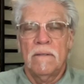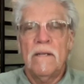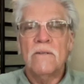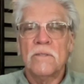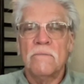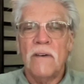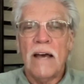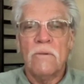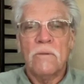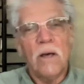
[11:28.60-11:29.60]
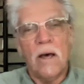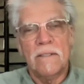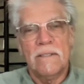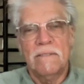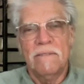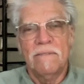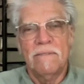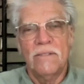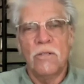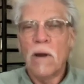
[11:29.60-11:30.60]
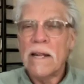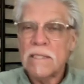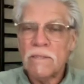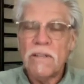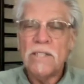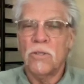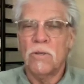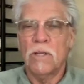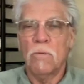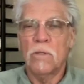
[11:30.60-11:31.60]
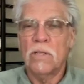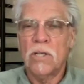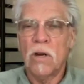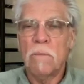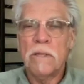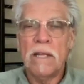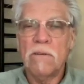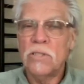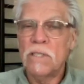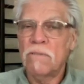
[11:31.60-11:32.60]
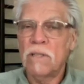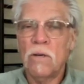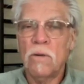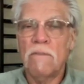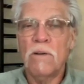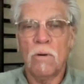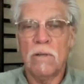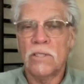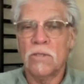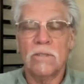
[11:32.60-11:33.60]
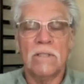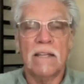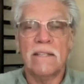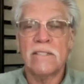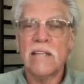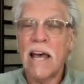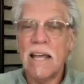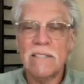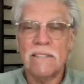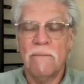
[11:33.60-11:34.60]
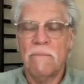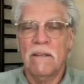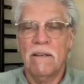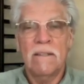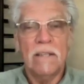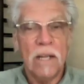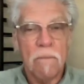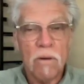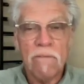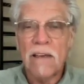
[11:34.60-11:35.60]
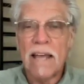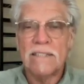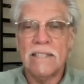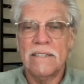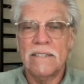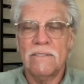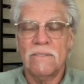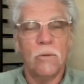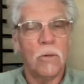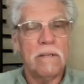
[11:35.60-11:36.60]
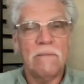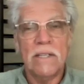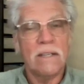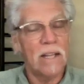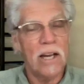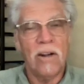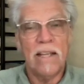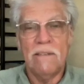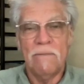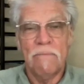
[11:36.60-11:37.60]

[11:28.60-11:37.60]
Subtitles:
Here's some final thoughts. The greatest feature that will determine the energy flow of a crystal is not the size, the number of facets, or even the clarity.